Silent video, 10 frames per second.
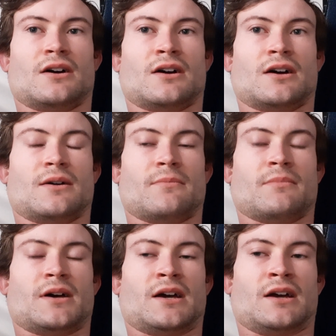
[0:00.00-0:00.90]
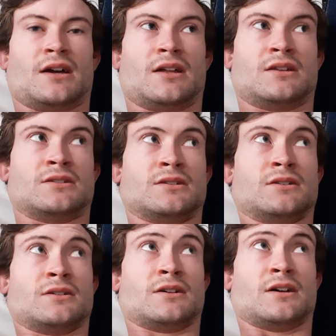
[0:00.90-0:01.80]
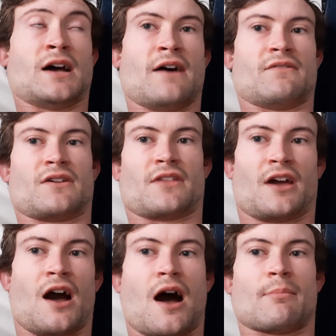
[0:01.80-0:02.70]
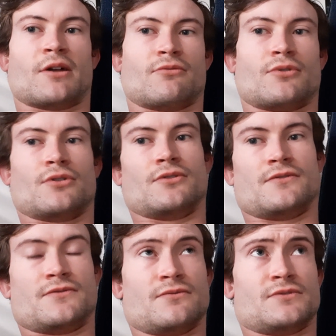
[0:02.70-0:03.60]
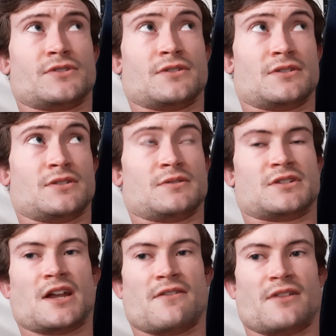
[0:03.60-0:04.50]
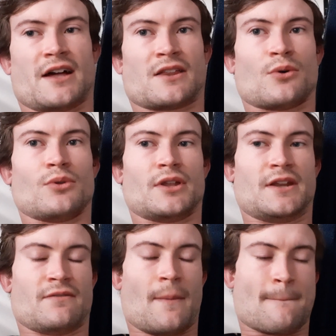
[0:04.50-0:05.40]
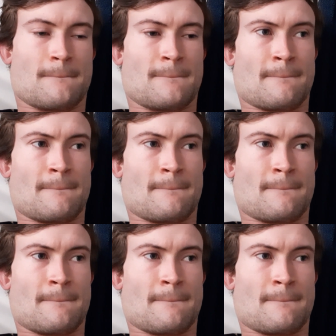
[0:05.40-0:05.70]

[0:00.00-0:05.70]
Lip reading: and having the carbon roofs and stuff like that, all the different